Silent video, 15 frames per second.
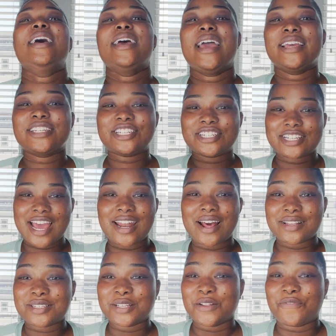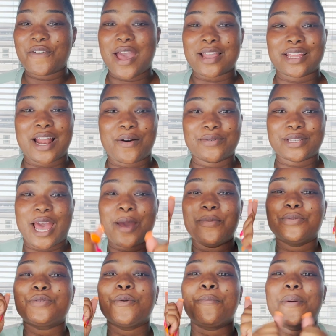And shout out to the fact that I was
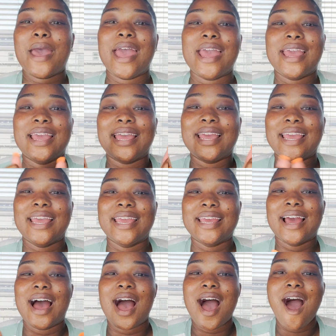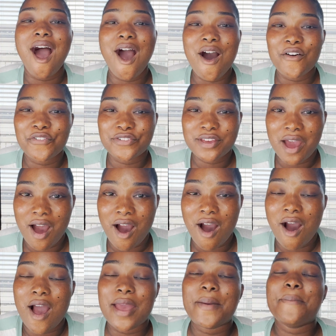able to pay it off, y'all.